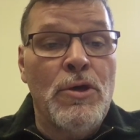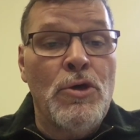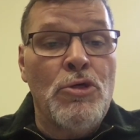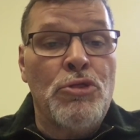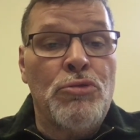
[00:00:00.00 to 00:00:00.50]

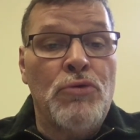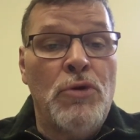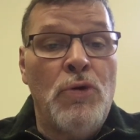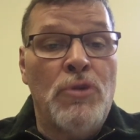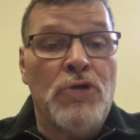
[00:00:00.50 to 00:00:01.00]

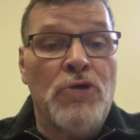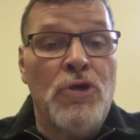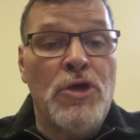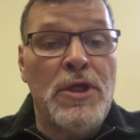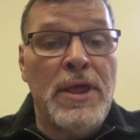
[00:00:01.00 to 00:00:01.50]
through God's
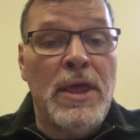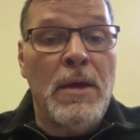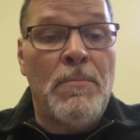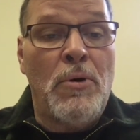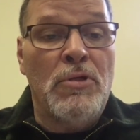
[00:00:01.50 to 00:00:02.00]

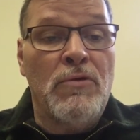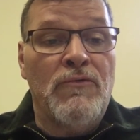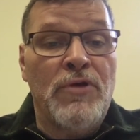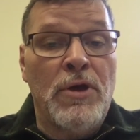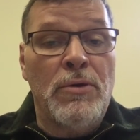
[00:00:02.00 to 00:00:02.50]
unique point
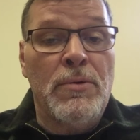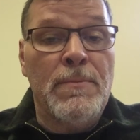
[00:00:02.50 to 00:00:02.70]
of view.